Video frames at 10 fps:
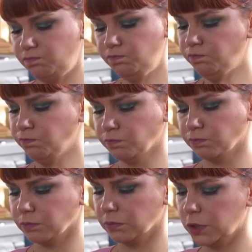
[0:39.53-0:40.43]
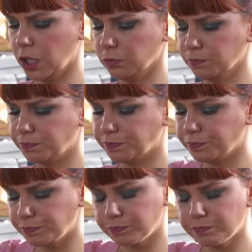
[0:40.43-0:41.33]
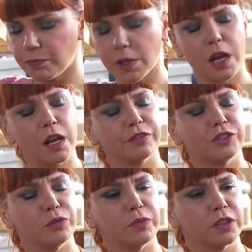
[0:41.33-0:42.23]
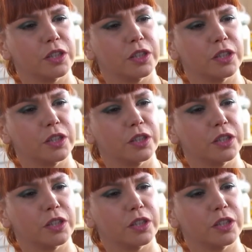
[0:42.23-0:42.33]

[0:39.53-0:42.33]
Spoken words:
No. Enough doom and